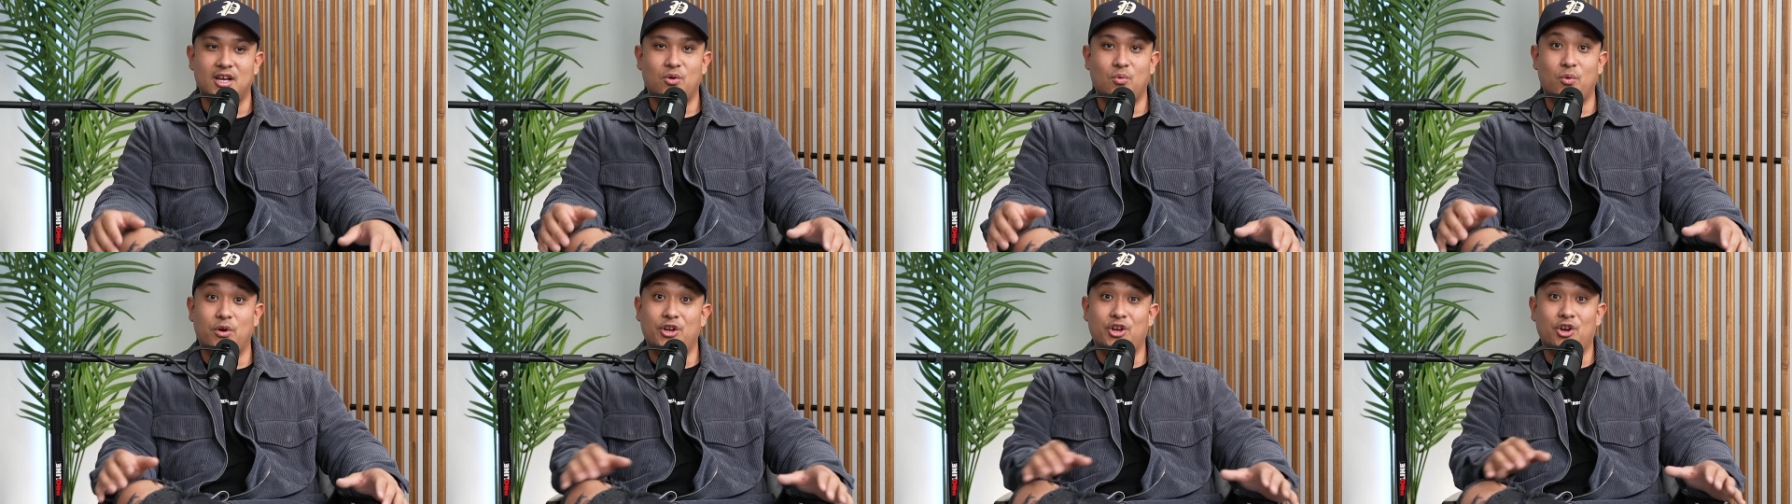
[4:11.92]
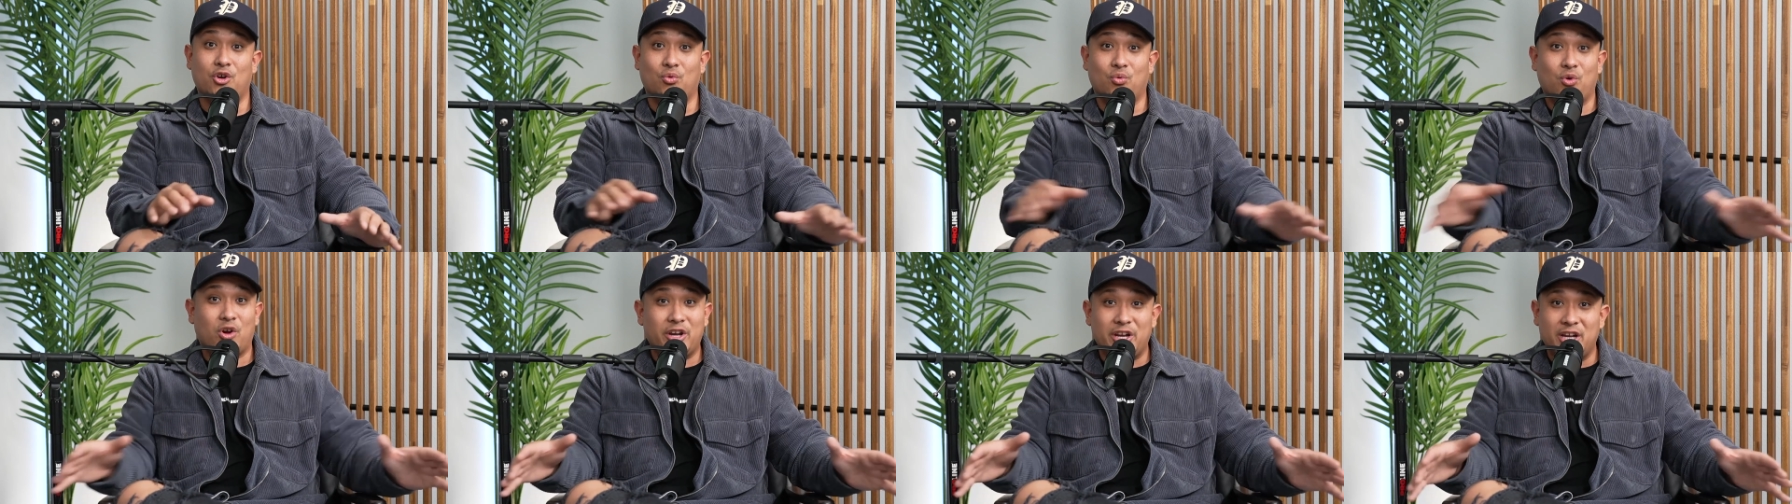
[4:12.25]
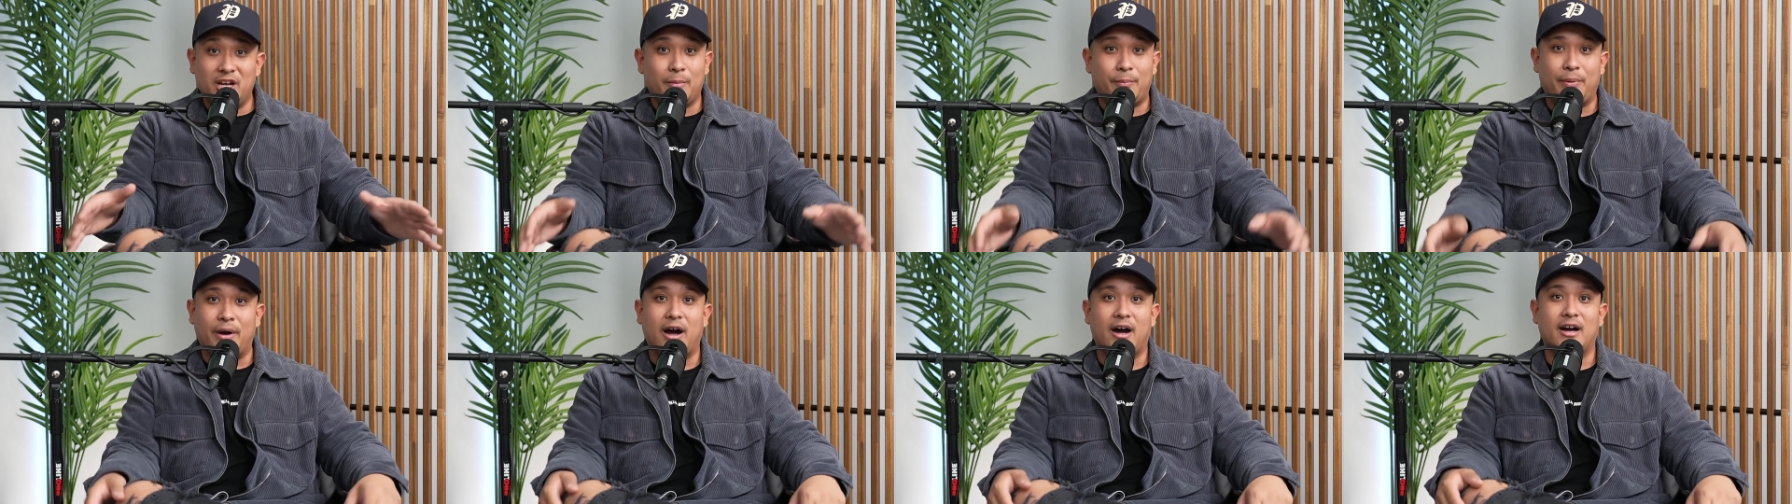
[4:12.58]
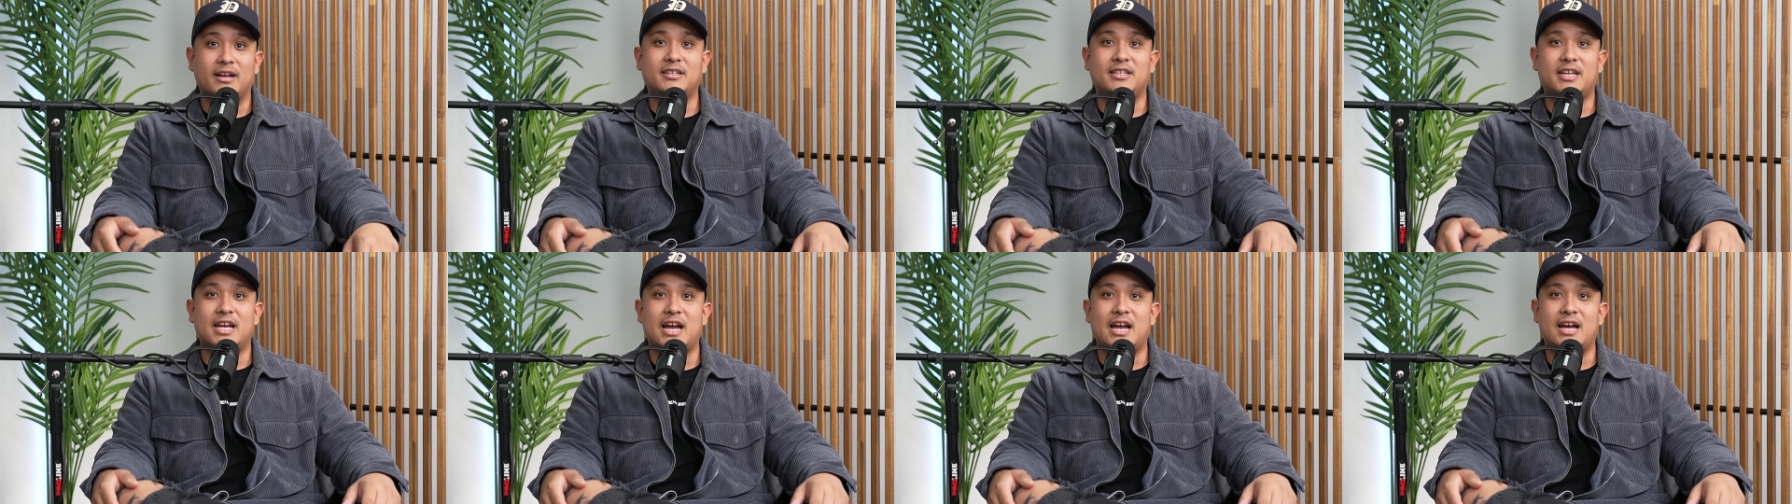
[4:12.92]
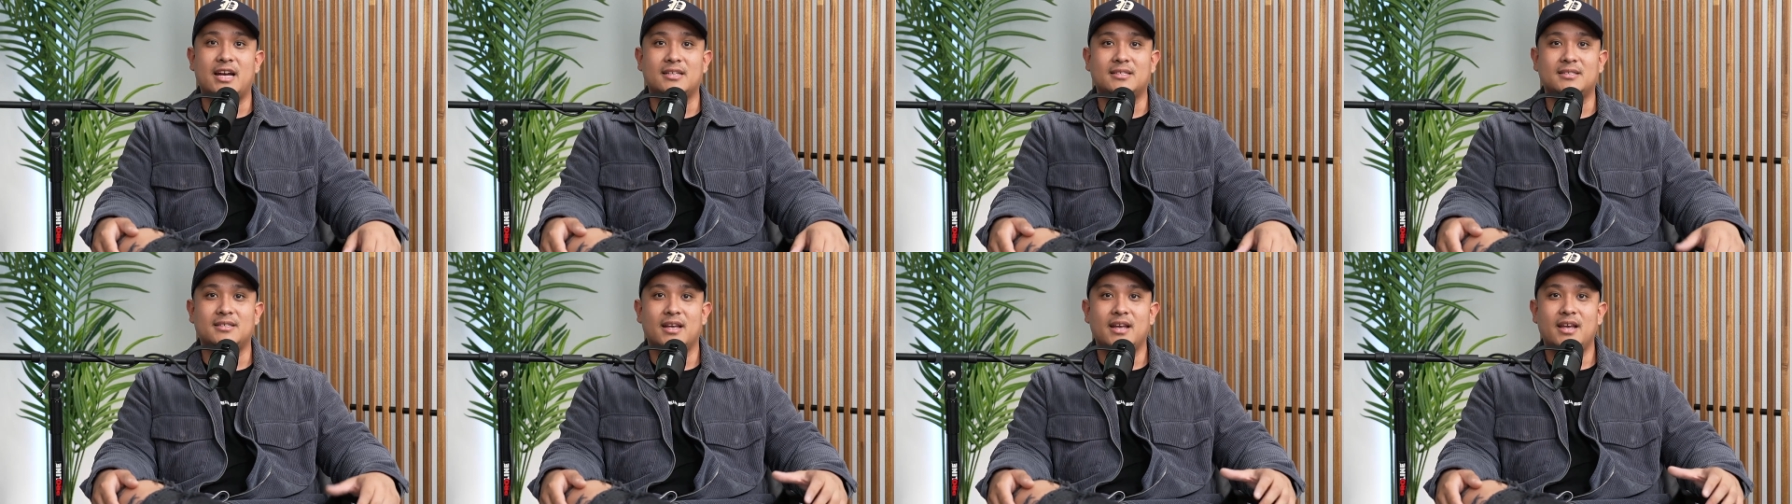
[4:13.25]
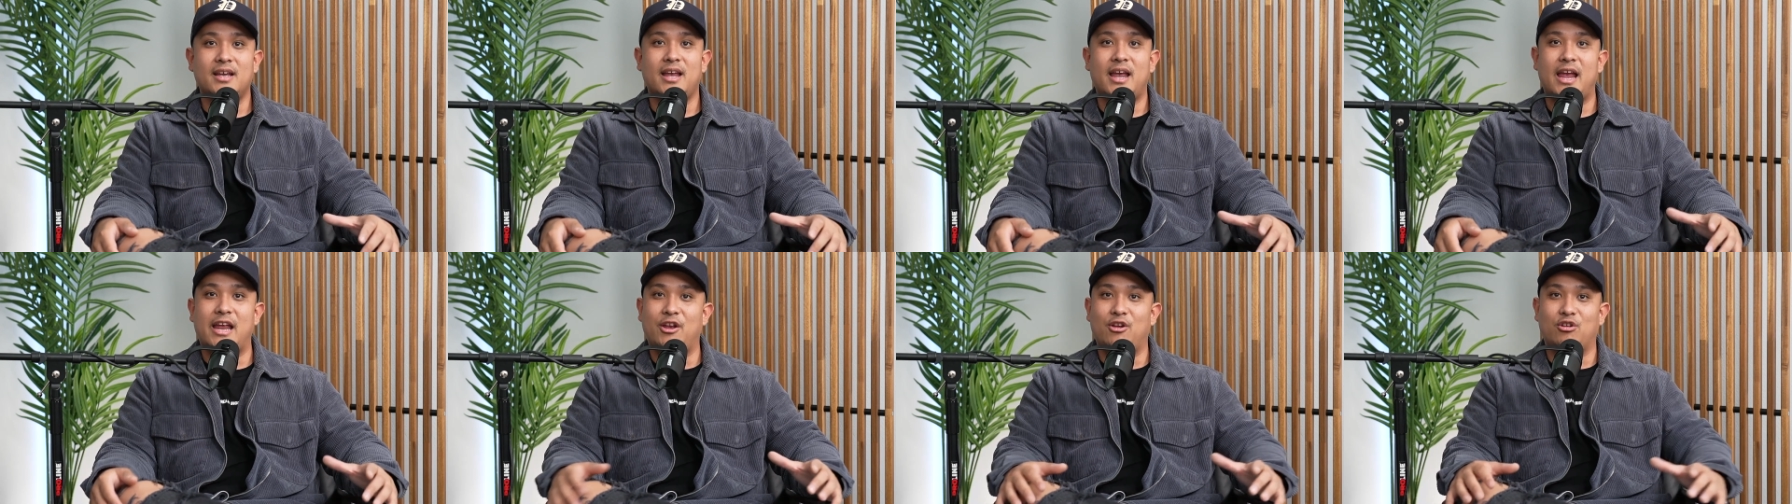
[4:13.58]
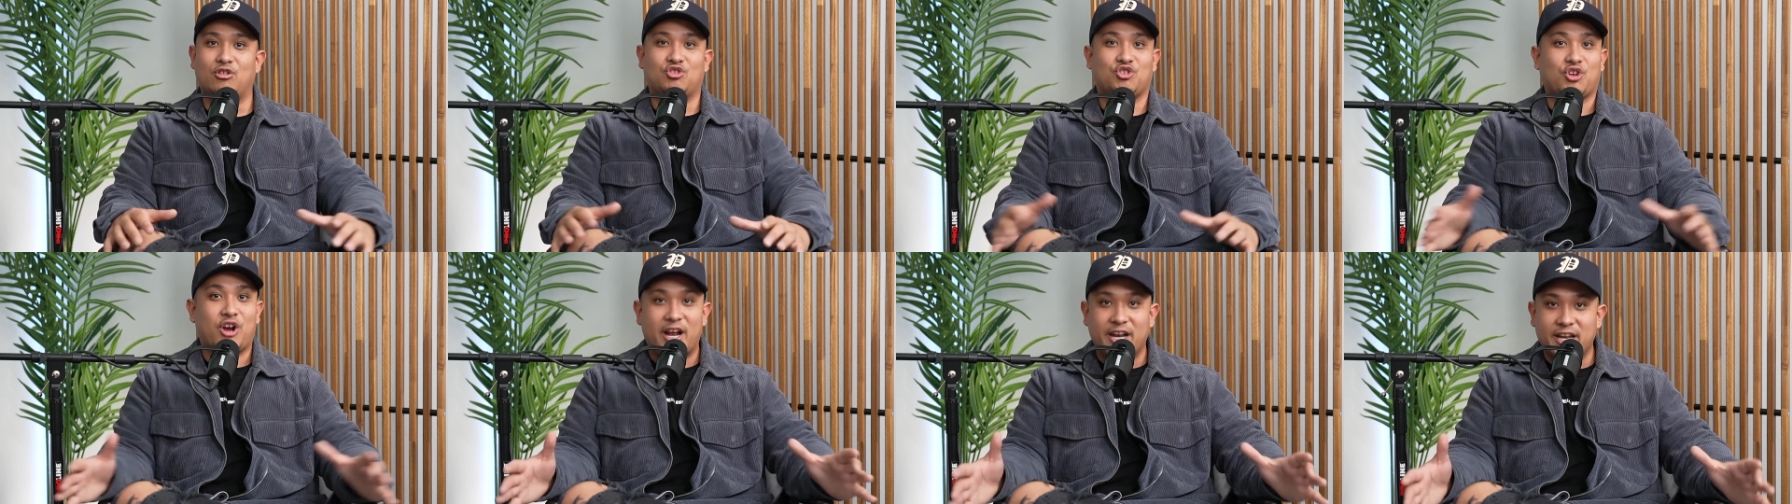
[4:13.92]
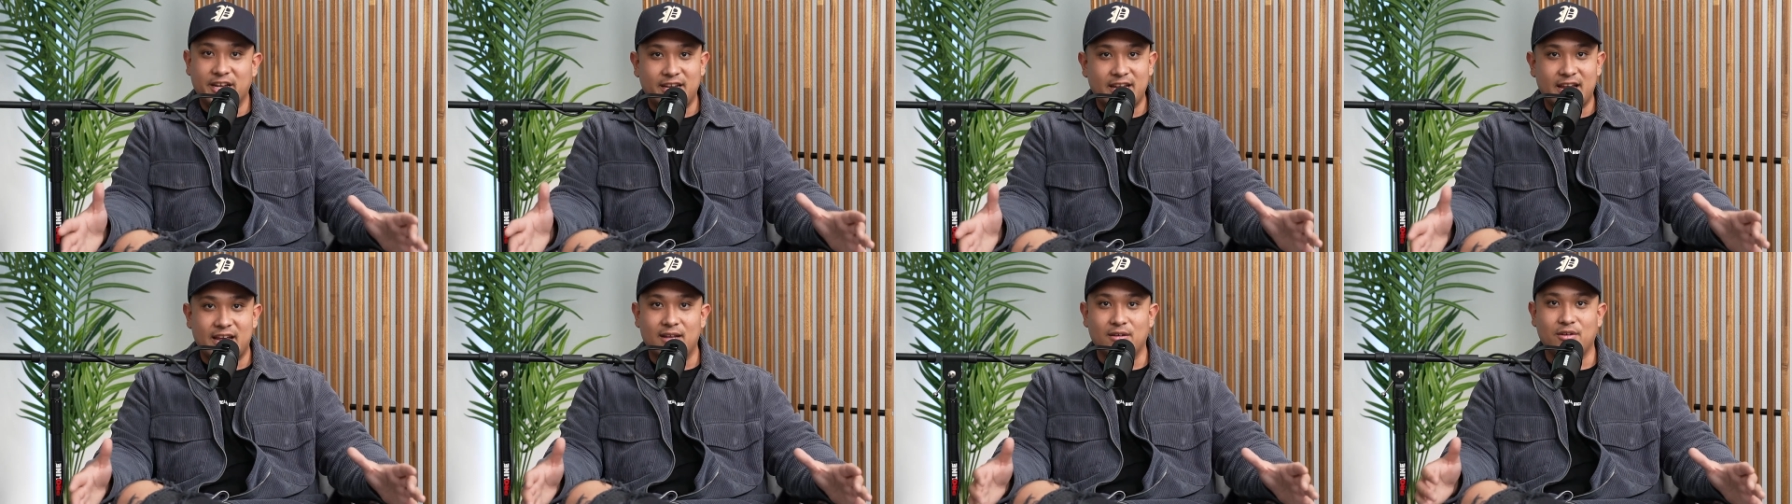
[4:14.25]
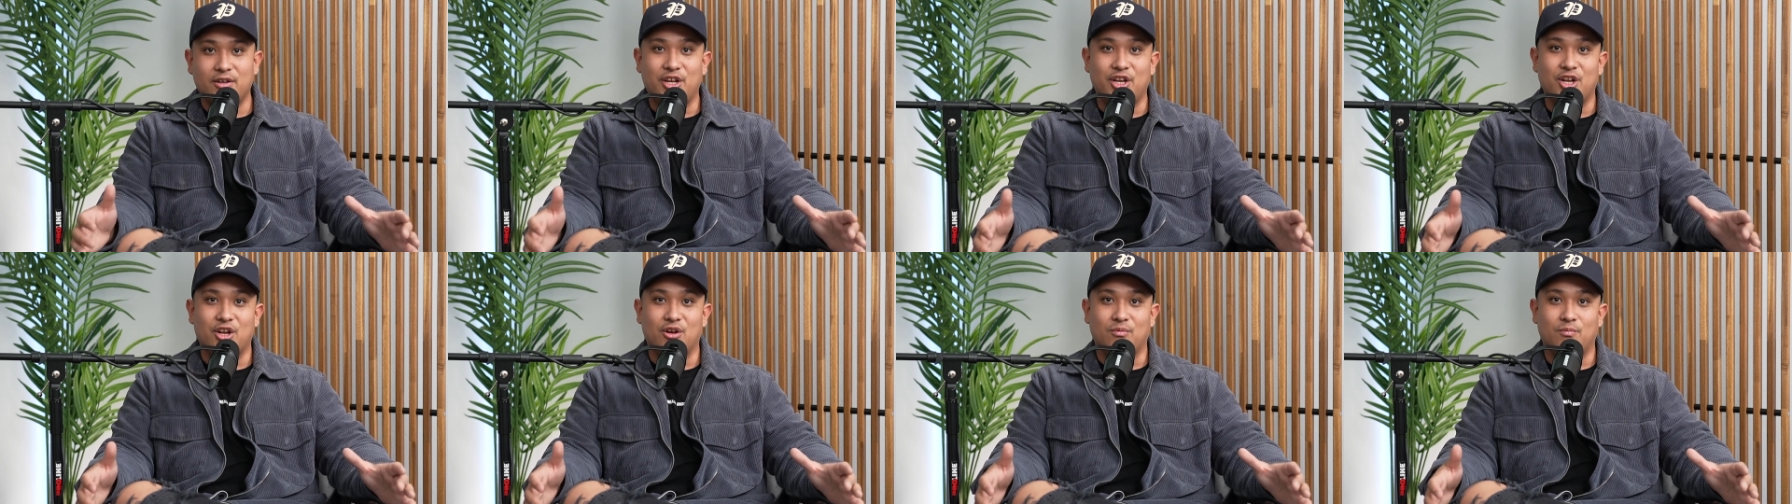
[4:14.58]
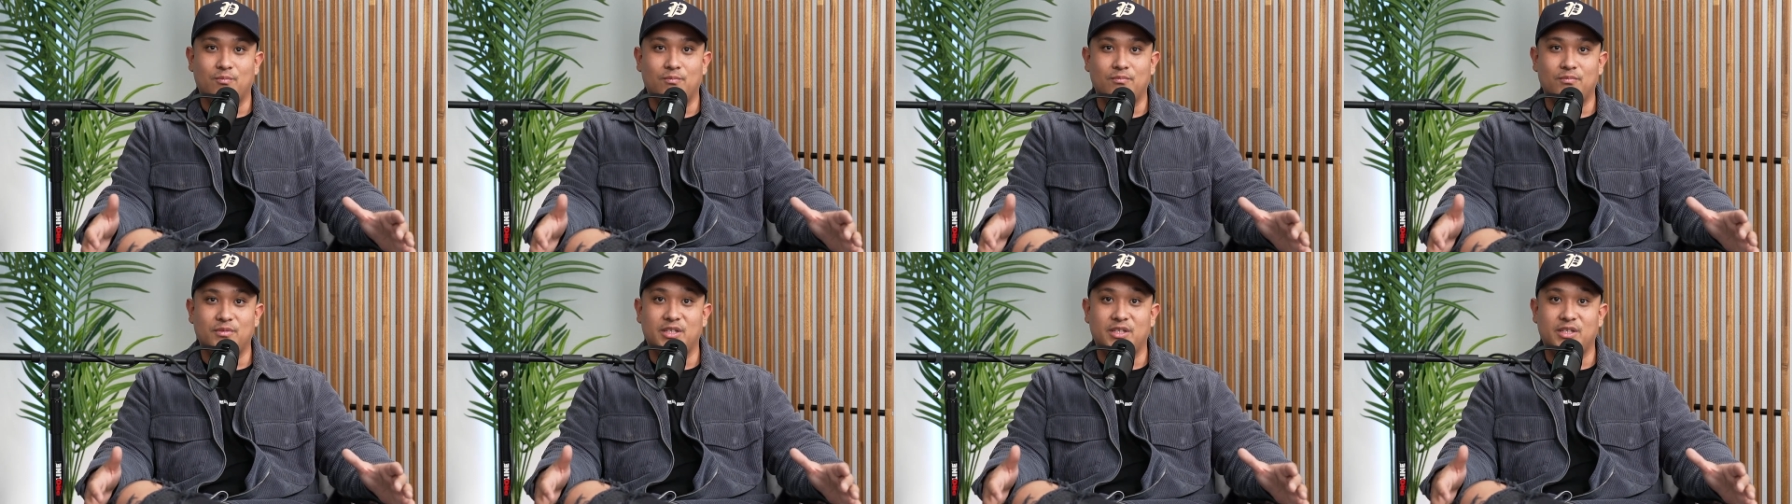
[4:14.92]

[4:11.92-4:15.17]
when you're running a podcast and you're trying to get, you know,